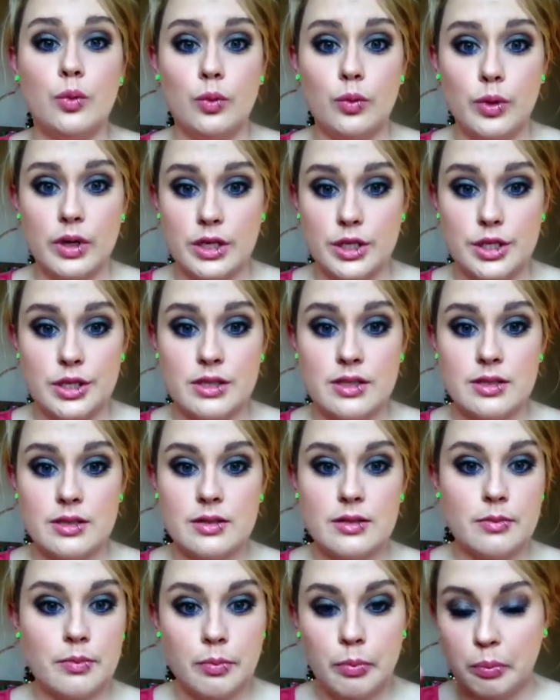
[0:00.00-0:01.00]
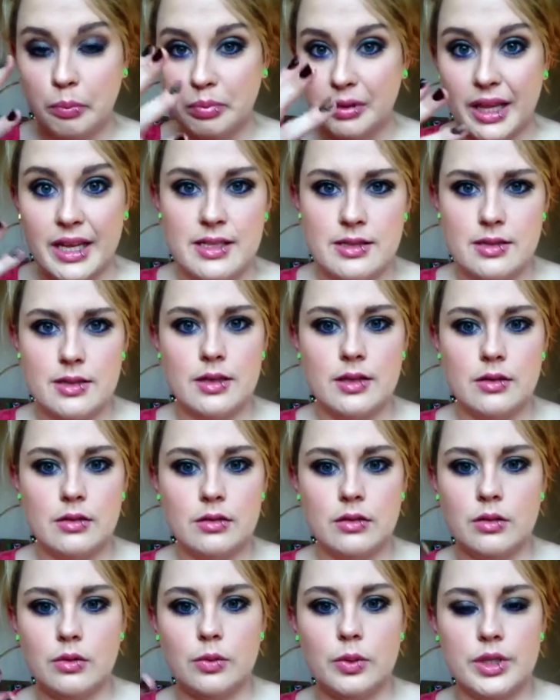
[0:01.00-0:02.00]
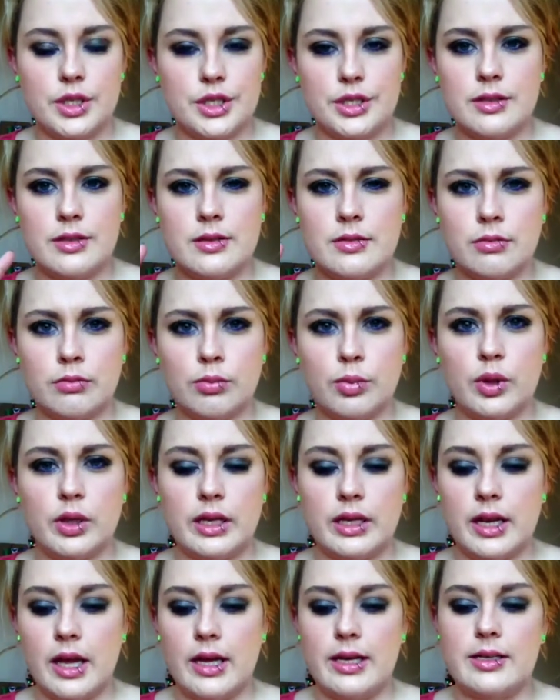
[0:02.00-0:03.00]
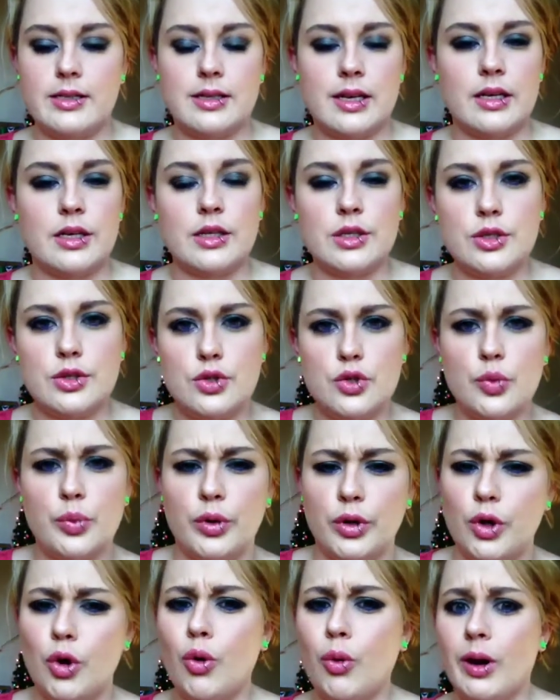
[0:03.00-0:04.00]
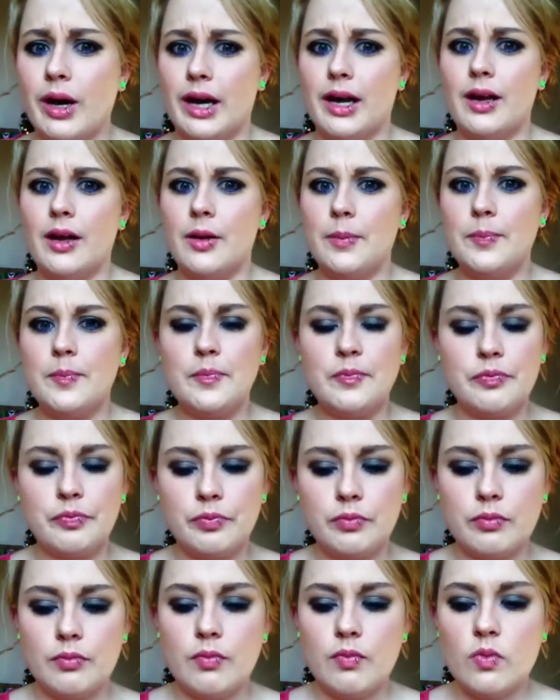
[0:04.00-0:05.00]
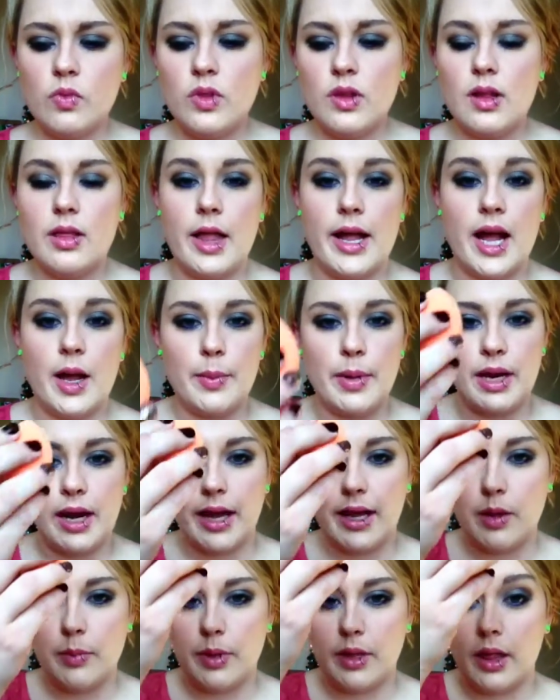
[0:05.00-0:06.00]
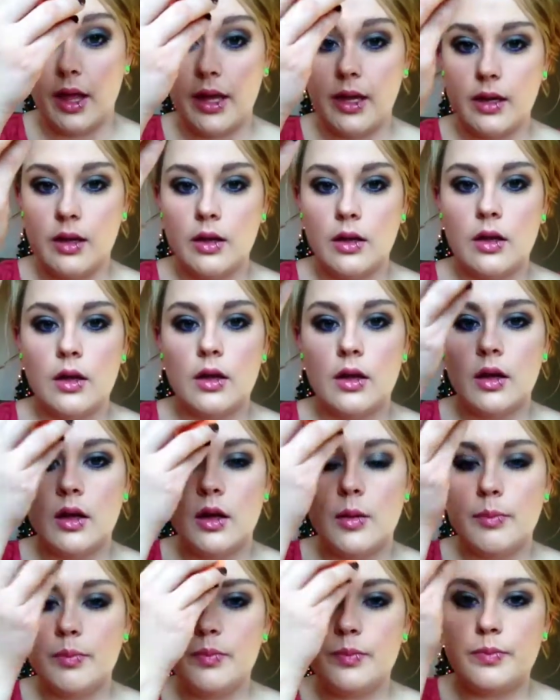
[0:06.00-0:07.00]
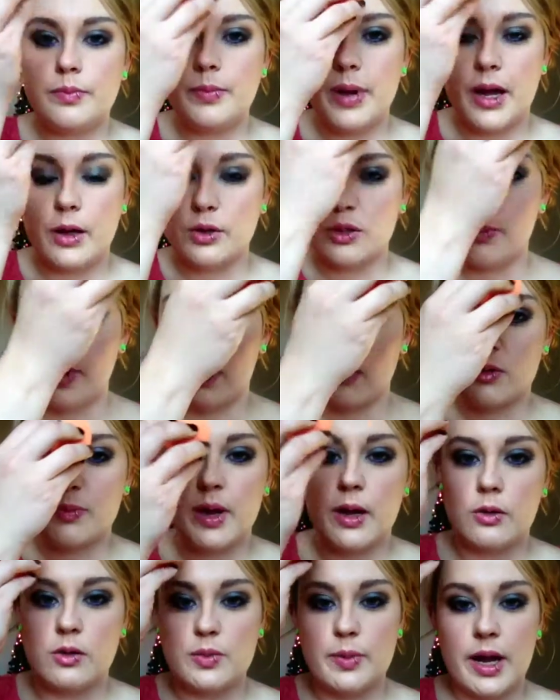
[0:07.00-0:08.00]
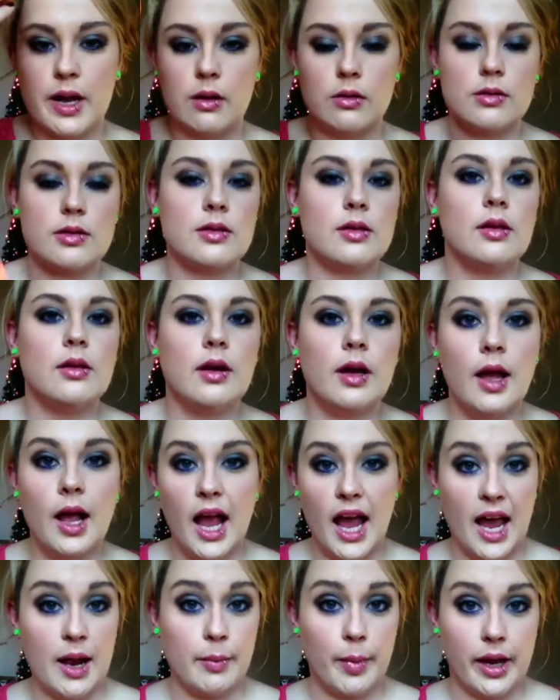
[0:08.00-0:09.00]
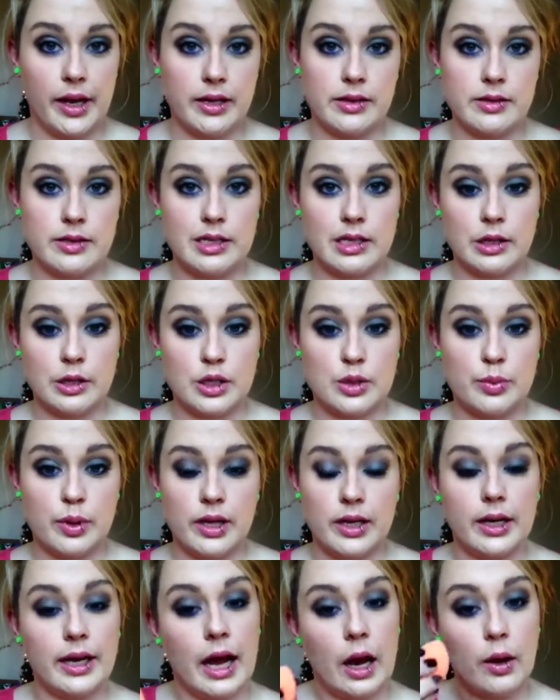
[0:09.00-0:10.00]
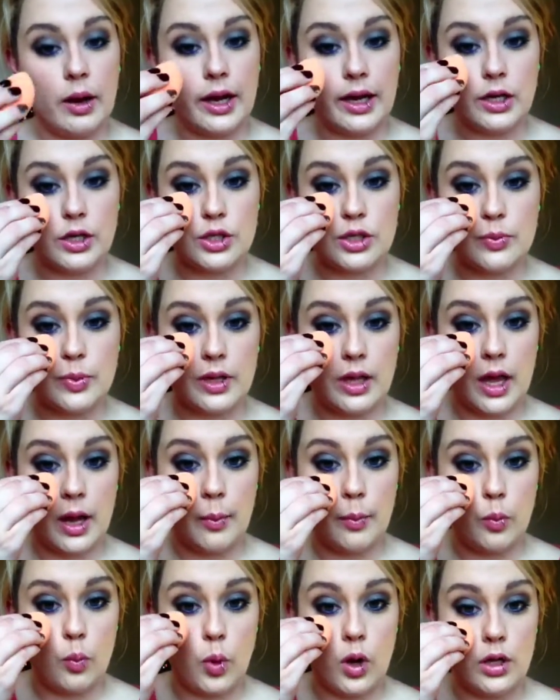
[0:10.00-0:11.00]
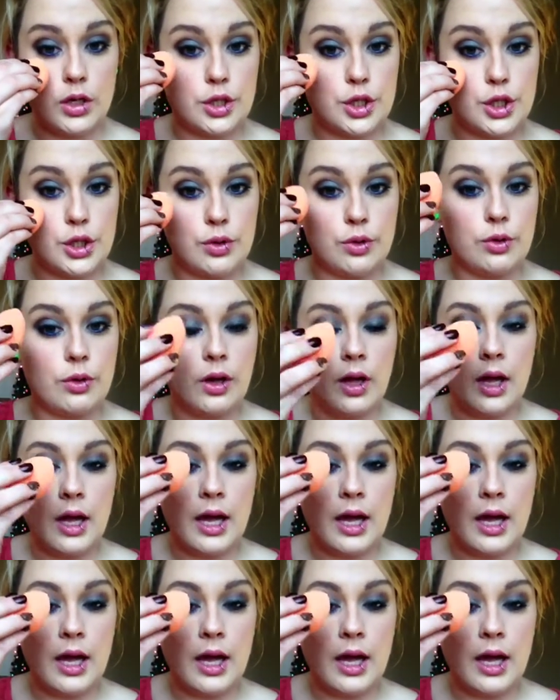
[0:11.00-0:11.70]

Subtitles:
It just blends it, which is really nice, and it's super quick. Like, I mean, I can be like, pounce, pounce, pounce, pounce, and my concealer is blended out, and I can just be like, 1, 2.